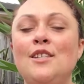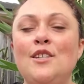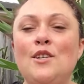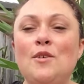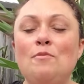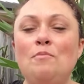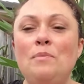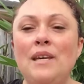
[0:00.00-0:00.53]

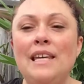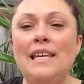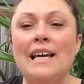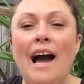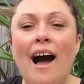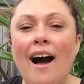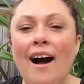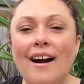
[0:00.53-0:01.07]
you big
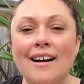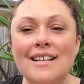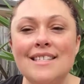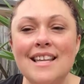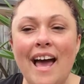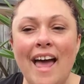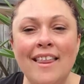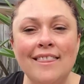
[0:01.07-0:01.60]
hugs
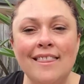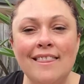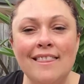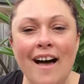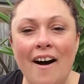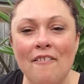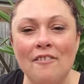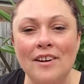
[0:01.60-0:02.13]
and
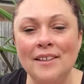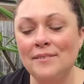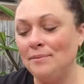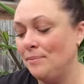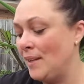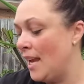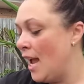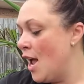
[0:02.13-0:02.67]
love.
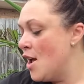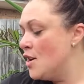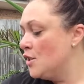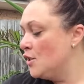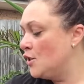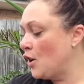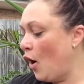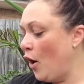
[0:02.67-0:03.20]

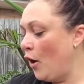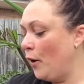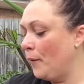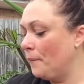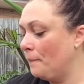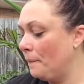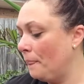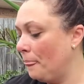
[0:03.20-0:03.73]
So
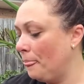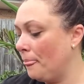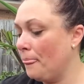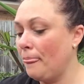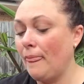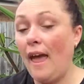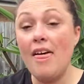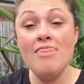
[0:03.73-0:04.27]

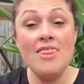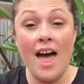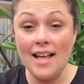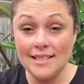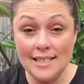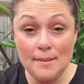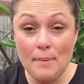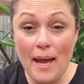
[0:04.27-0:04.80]

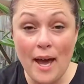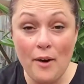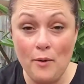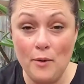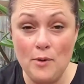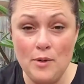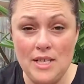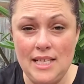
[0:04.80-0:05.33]
that's about
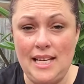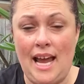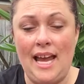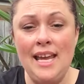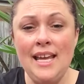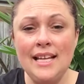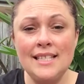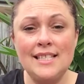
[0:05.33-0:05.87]
all
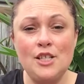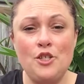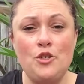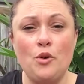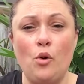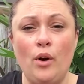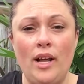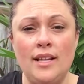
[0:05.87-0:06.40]
today. It's a
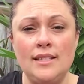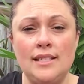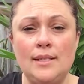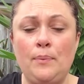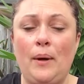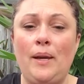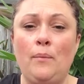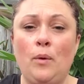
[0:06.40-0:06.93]
short and
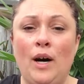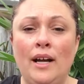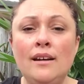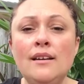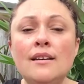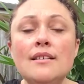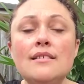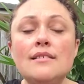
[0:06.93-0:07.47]
sweet
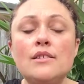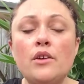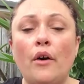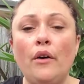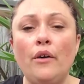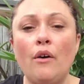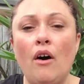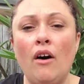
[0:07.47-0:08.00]
one.
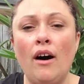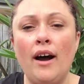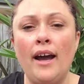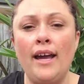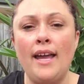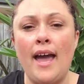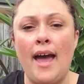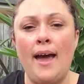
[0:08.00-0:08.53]
So
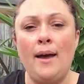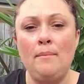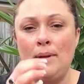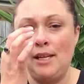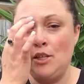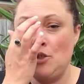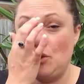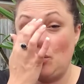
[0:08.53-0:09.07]
I am
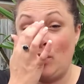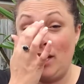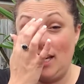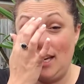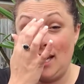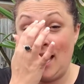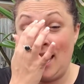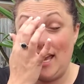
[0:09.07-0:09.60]

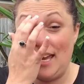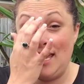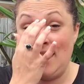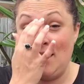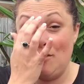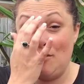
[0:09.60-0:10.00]
enjoying a